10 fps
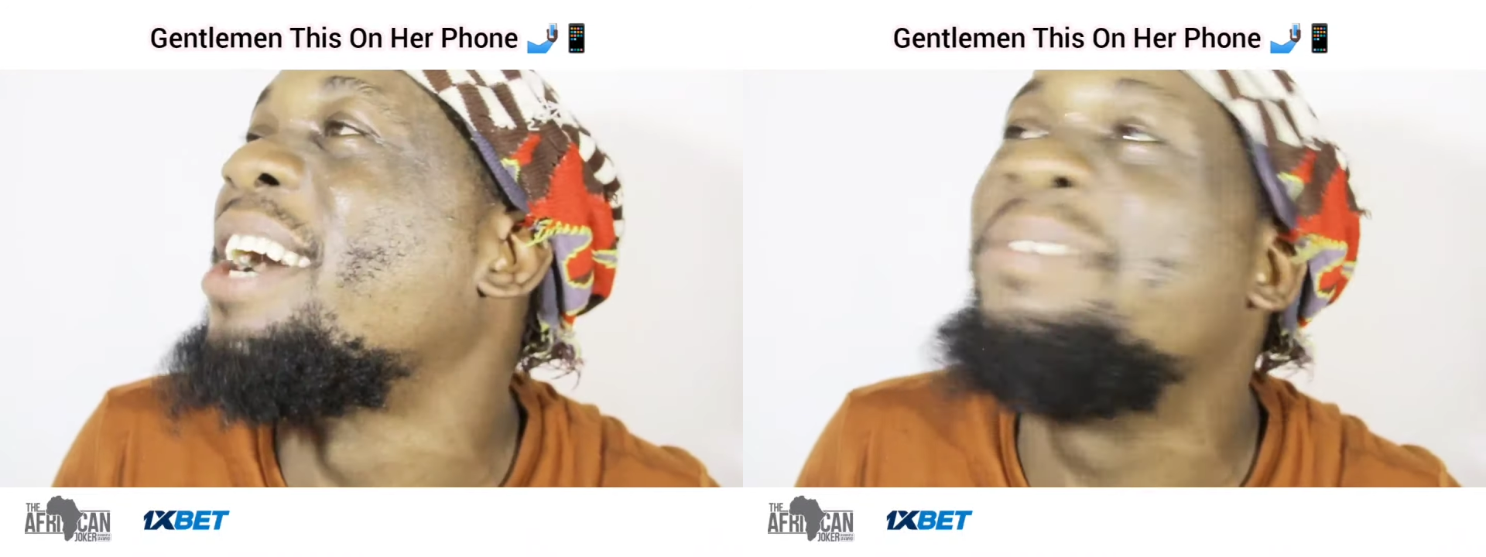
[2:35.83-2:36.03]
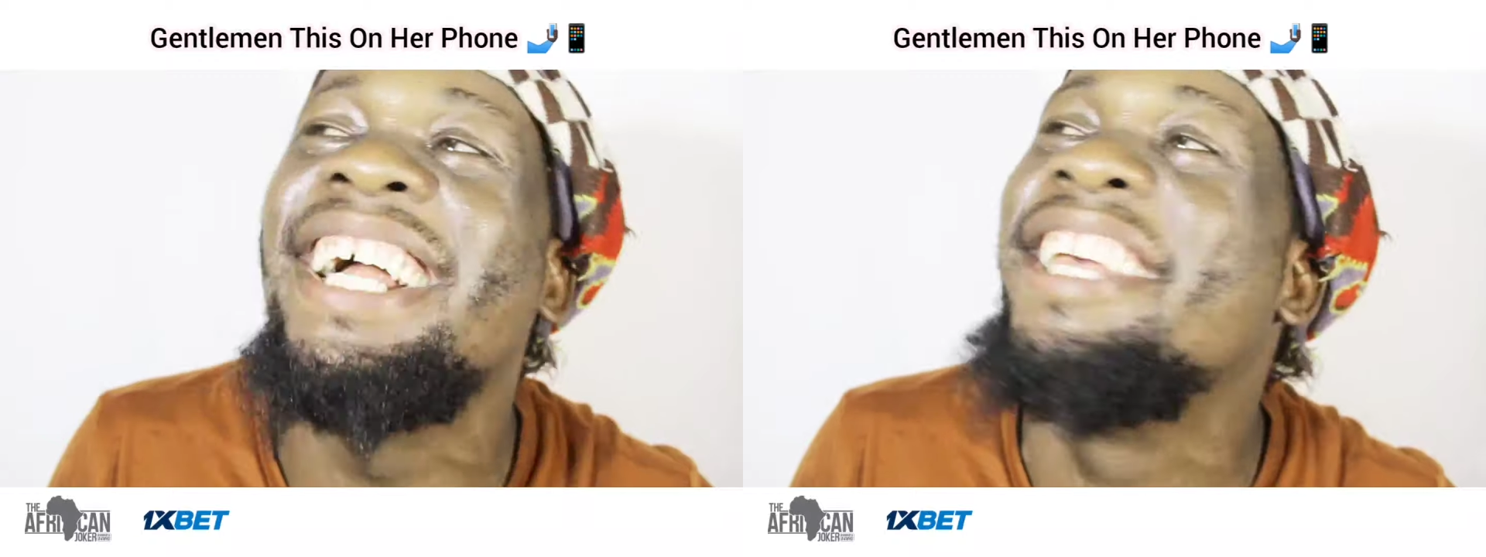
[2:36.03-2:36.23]

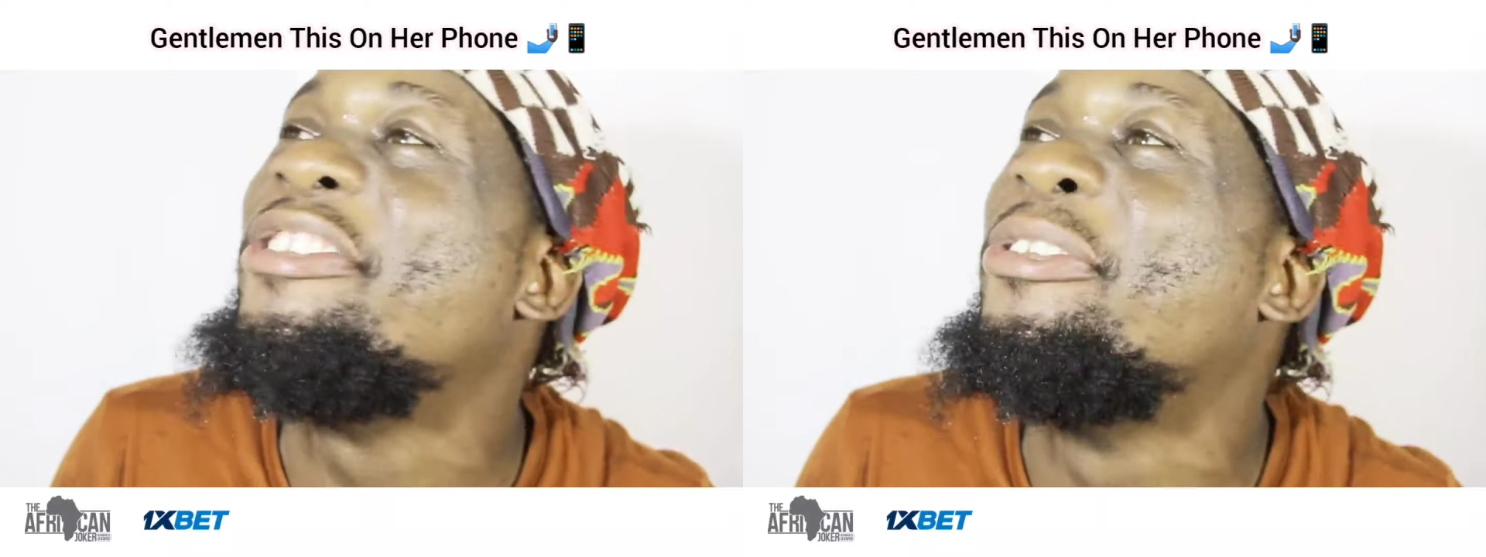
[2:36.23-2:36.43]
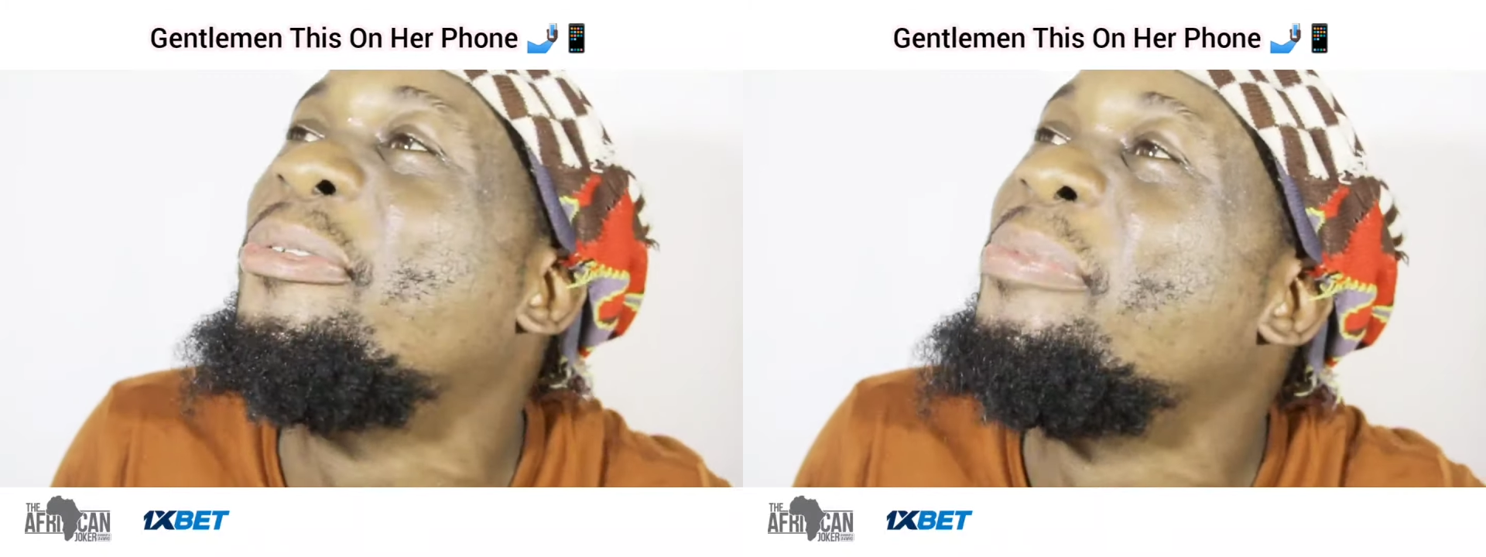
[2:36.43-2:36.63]
I'm telling
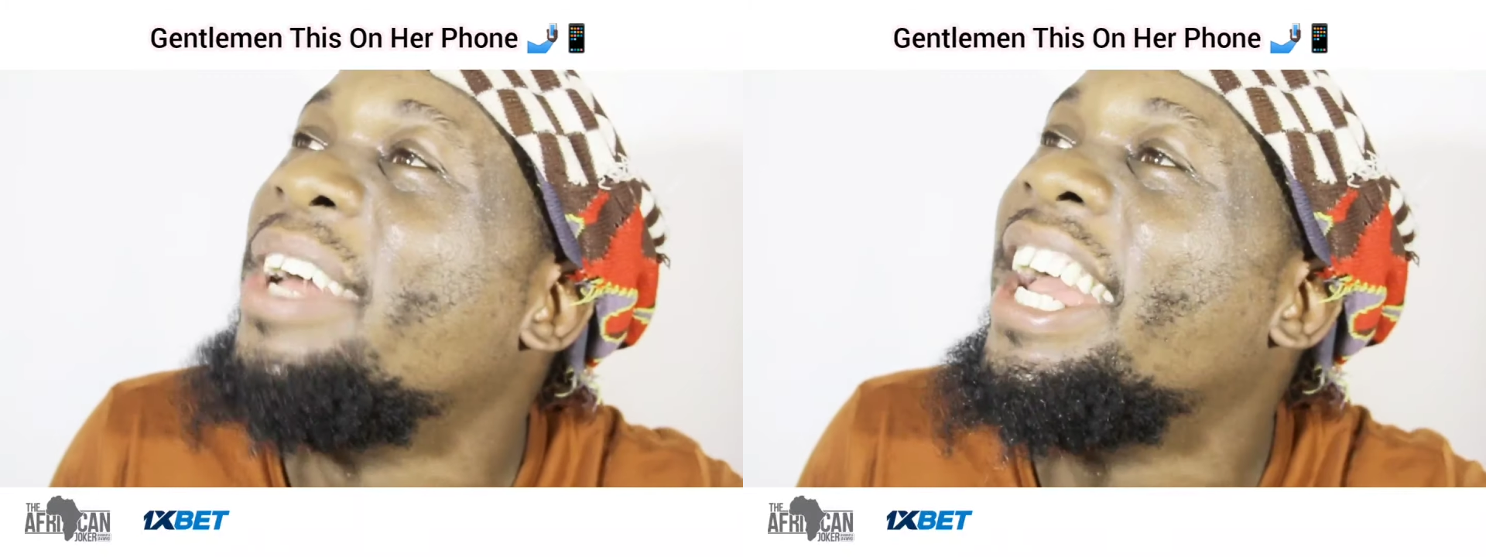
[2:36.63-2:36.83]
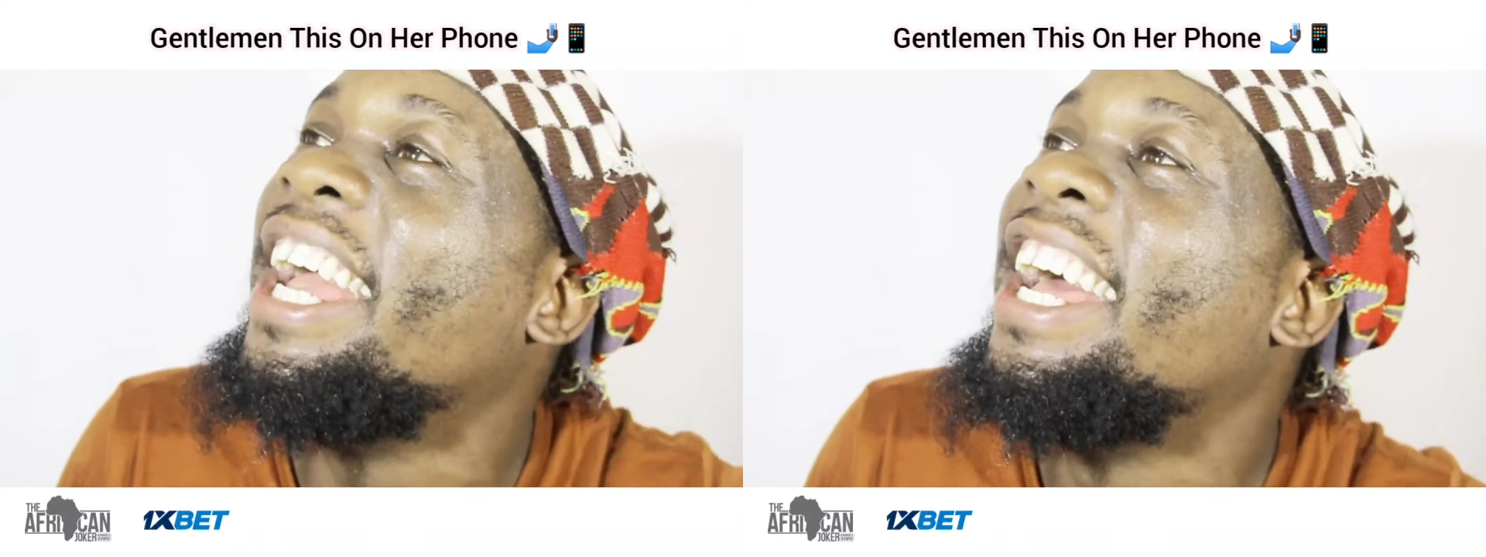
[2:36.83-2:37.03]
you.
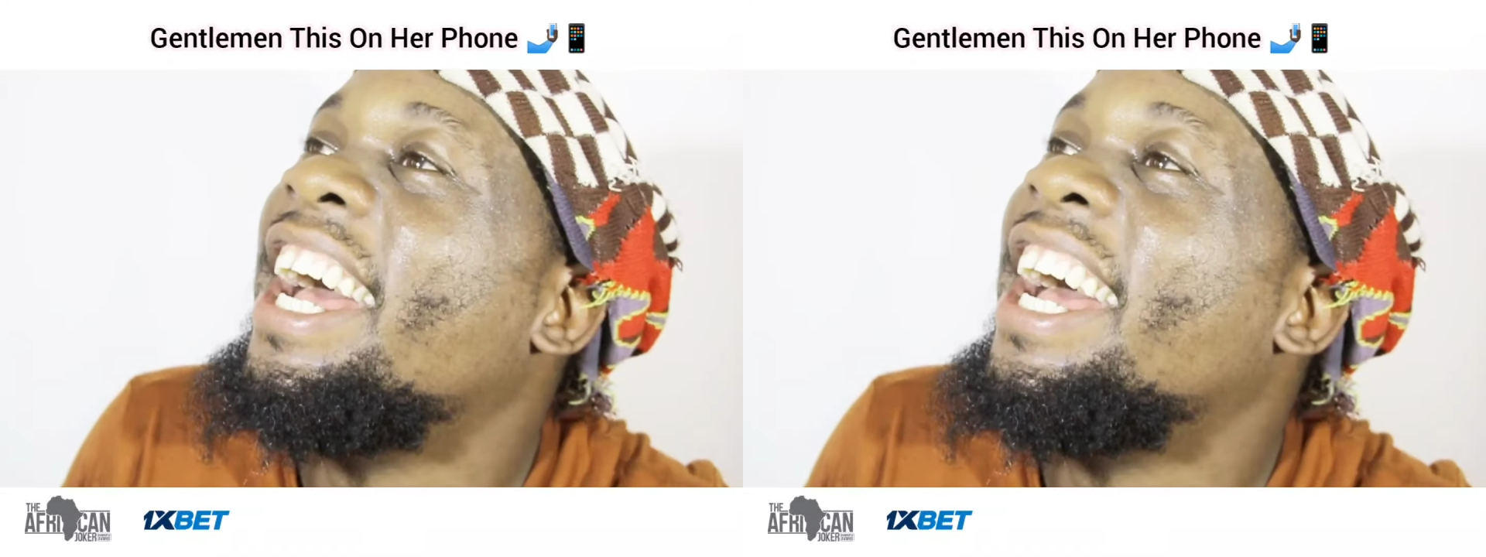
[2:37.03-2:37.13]
Eh?